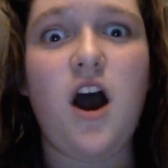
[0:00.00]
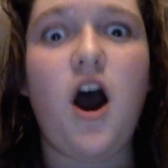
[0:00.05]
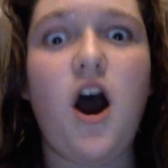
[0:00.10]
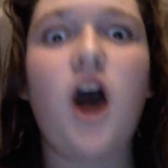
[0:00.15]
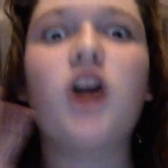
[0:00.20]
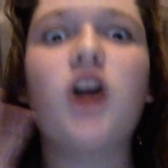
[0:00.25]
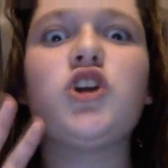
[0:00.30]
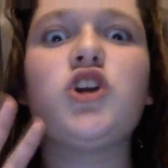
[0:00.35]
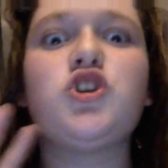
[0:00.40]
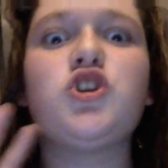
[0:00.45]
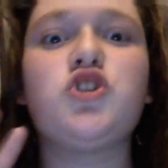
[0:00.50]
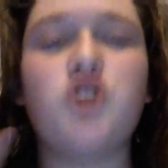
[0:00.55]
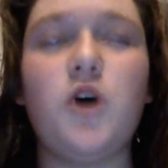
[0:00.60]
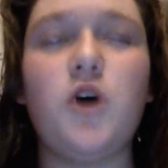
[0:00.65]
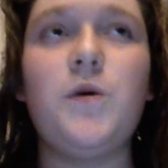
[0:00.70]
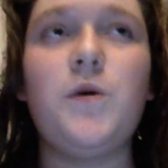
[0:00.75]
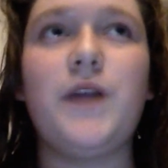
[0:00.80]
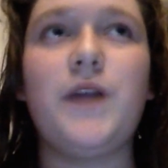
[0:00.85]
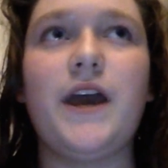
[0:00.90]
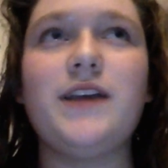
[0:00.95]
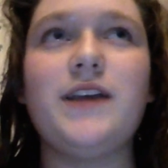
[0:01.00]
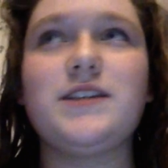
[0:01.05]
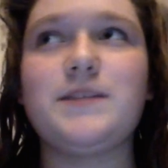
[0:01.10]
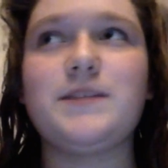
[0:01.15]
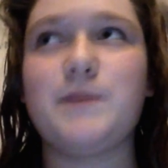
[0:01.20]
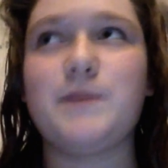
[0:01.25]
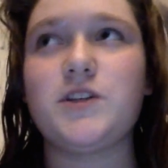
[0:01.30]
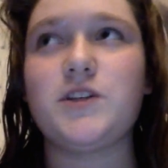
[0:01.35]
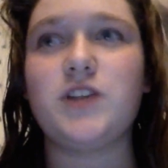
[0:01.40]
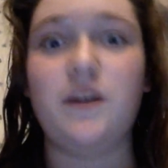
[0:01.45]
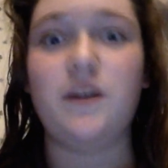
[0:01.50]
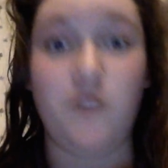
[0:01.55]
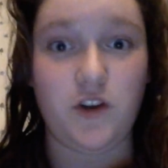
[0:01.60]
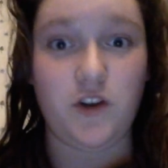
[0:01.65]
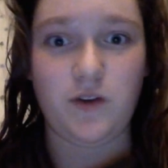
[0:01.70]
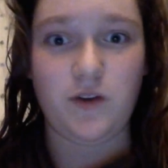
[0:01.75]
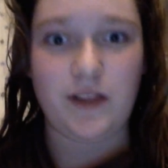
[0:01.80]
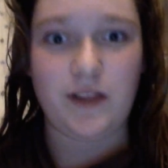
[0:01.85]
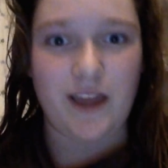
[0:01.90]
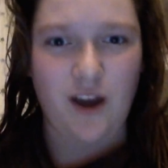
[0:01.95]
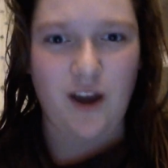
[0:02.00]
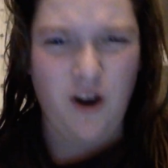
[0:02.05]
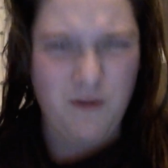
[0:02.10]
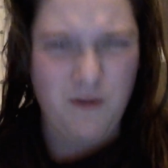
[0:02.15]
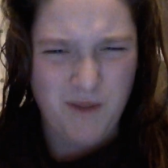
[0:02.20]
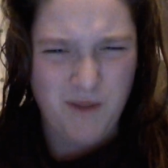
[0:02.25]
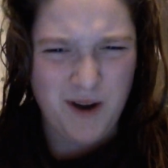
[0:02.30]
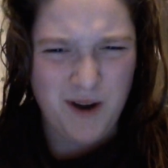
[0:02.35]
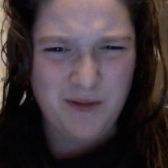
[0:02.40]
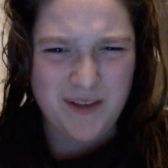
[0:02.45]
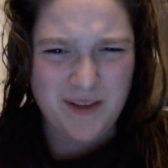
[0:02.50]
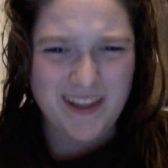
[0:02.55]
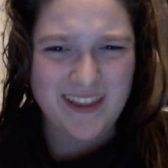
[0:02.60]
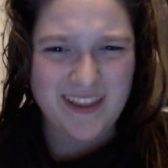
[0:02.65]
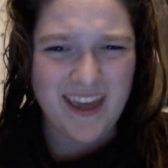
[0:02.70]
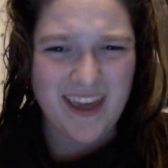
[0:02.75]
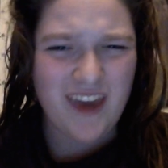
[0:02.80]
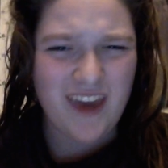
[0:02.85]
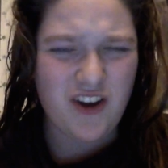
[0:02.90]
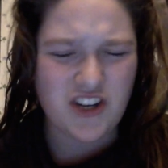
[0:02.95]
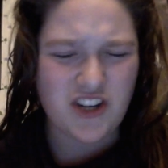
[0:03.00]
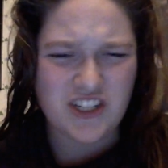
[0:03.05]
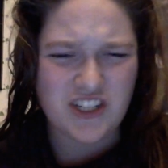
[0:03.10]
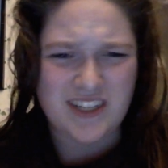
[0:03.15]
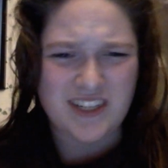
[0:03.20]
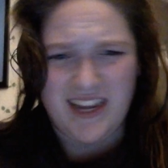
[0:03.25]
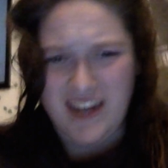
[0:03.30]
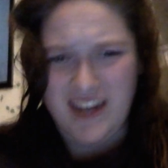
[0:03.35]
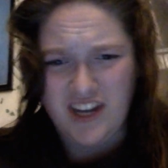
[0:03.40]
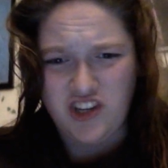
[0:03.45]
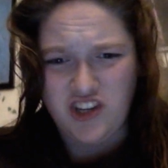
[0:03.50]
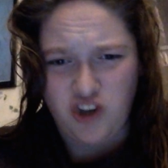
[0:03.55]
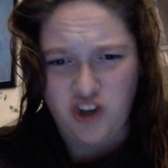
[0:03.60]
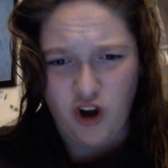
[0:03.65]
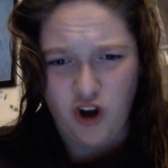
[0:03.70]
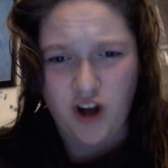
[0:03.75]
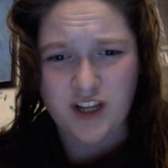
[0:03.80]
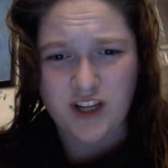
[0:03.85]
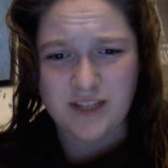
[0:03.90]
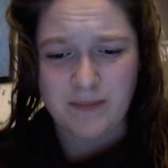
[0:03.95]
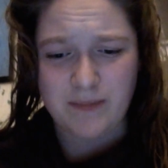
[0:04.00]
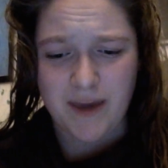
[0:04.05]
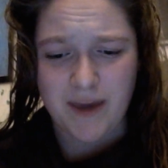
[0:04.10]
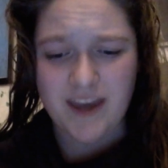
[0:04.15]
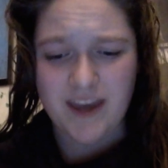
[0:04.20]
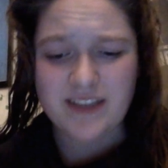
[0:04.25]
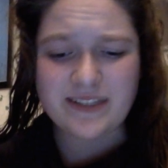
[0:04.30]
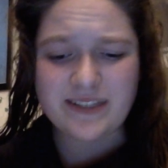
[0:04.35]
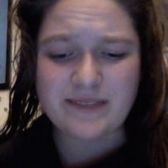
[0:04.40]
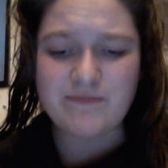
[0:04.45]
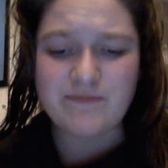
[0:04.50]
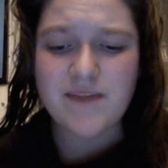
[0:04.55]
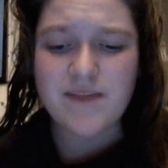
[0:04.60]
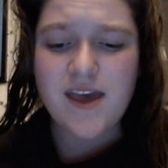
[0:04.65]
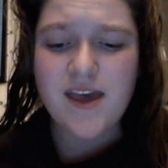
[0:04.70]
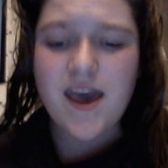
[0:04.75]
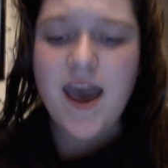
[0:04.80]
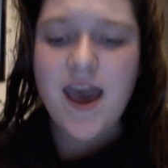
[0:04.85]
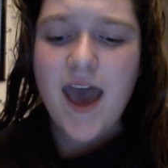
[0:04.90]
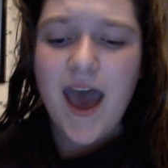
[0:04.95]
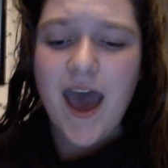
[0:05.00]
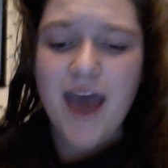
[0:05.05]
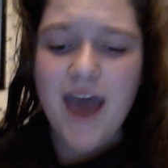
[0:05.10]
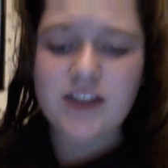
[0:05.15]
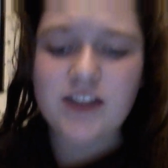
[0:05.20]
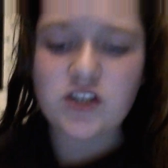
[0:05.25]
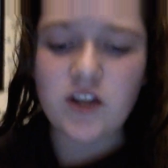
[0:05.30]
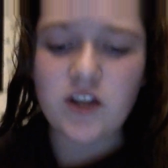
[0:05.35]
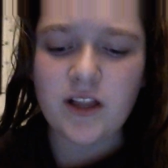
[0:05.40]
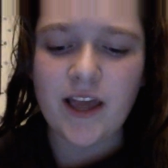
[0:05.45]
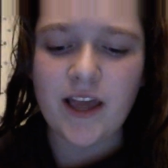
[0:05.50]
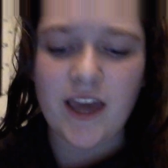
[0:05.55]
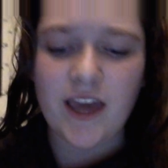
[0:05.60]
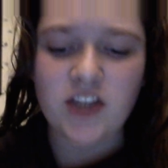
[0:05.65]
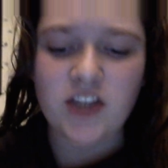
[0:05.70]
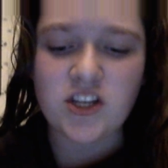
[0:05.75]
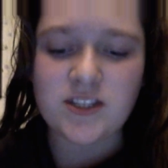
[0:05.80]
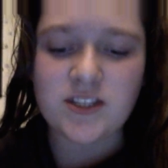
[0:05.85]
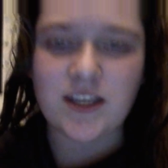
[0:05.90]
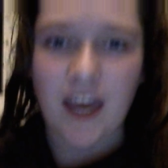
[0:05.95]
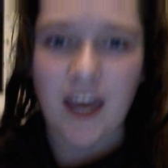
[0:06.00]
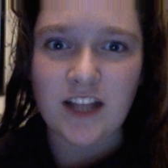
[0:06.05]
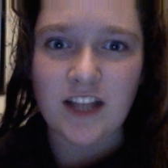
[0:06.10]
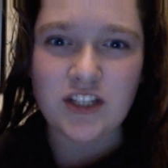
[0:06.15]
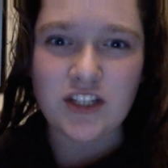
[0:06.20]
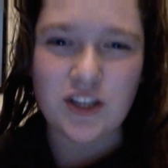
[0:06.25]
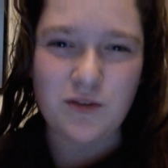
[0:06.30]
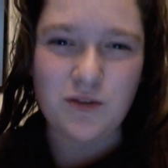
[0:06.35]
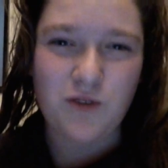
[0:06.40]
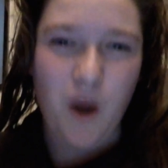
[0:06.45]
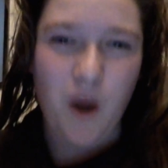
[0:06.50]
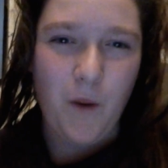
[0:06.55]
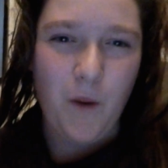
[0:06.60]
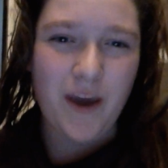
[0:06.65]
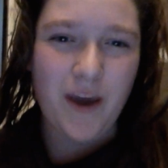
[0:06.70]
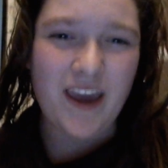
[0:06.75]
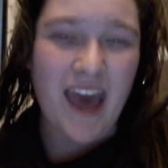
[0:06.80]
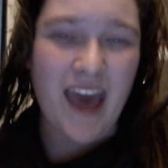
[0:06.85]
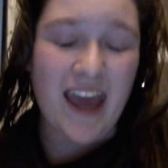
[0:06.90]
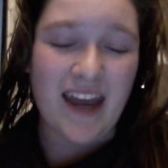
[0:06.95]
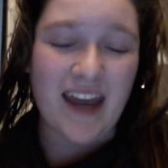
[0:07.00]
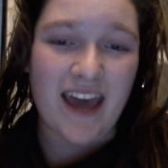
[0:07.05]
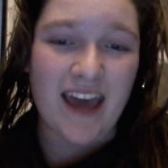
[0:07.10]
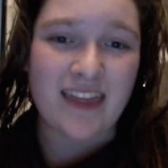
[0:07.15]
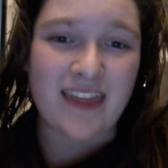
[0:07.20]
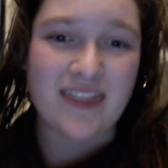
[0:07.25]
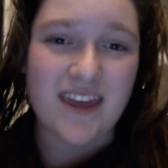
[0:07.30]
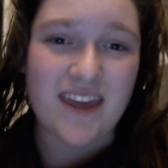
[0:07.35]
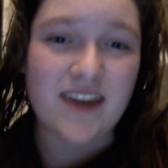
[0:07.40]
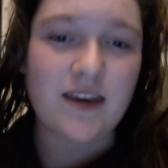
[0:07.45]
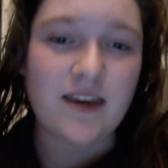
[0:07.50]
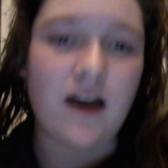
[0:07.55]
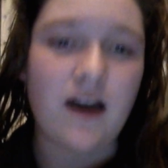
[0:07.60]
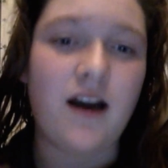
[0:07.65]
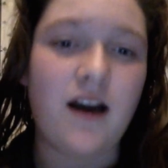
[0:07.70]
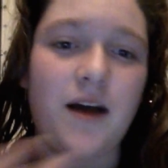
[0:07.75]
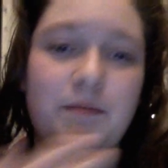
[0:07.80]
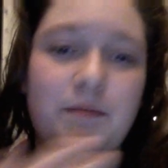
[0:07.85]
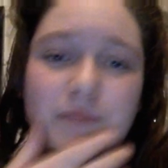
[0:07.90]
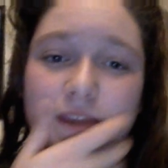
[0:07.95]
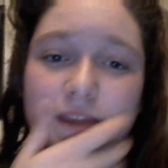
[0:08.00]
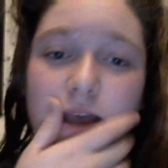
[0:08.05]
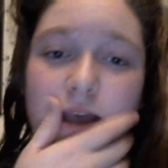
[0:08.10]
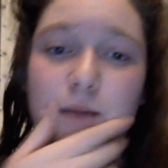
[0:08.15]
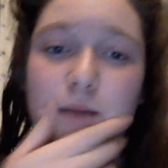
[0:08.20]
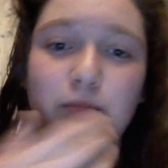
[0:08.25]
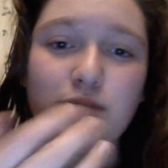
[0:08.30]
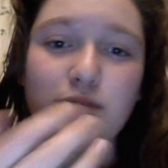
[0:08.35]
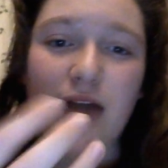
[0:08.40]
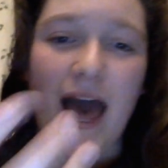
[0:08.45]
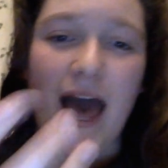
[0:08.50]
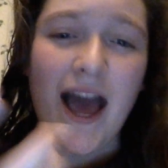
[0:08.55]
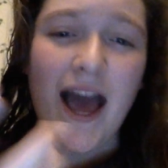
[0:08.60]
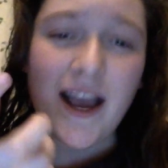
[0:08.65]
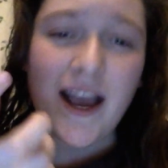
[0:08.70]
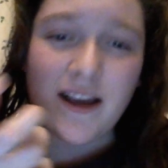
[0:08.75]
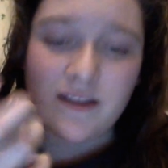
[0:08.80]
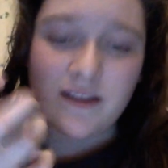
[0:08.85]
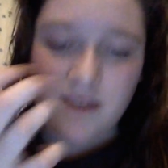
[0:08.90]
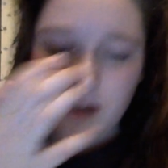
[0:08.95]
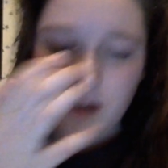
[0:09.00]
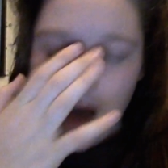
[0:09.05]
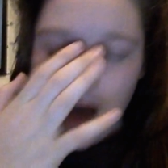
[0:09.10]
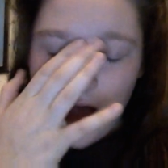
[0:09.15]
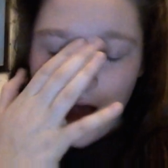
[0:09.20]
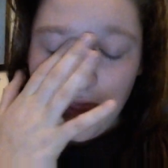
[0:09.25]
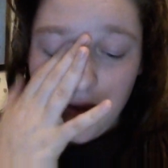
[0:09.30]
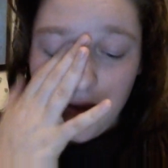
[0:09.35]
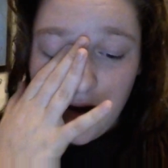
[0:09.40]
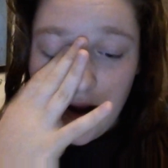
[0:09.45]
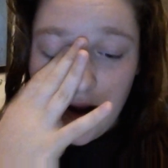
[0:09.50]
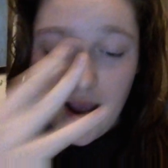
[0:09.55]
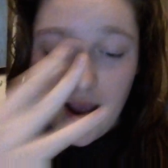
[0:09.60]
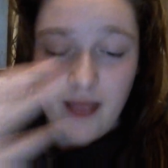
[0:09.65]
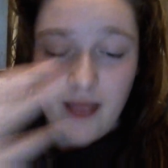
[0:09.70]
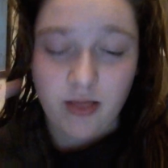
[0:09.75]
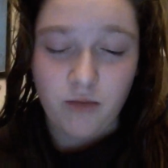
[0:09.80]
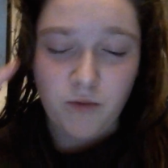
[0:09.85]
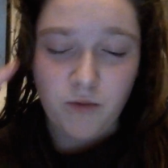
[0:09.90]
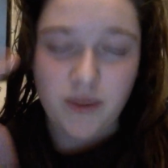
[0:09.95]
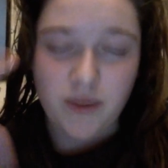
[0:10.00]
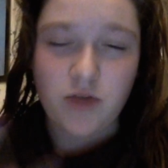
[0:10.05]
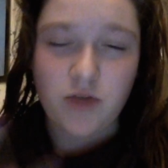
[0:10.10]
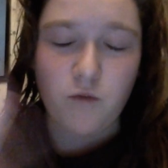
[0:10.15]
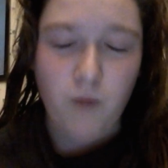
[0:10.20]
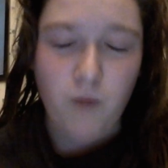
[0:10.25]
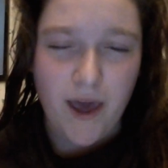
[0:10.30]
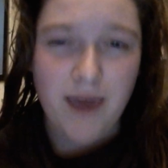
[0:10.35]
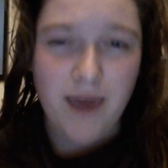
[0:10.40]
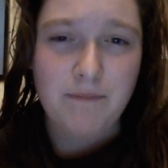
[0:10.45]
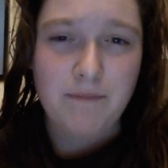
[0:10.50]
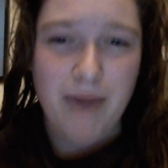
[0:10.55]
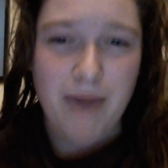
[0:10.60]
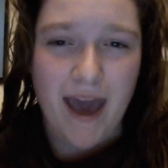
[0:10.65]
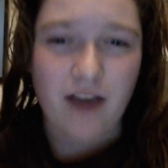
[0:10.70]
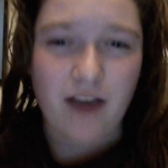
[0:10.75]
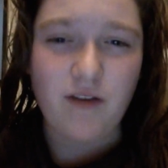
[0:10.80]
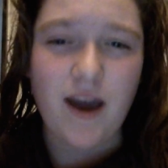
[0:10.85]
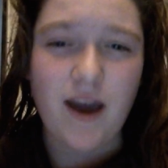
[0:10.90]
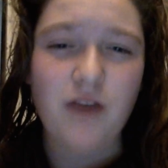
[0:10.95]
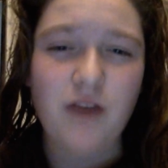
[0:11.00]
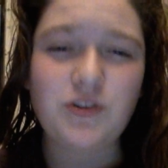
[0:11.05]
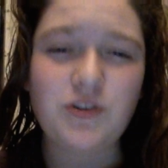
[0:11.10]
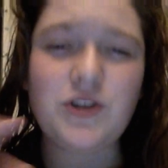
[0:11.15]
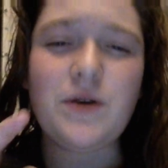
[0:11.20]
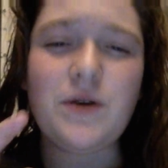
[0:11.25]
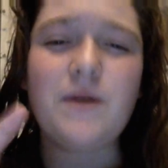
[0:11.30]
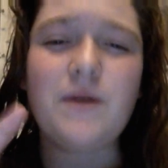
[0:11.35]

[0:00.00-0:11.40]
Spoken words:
are so nice, especially if you're doing, like, homework really late or just in a dark space. And so, like, it just gets you going, and I think, black, the color, and with the white background,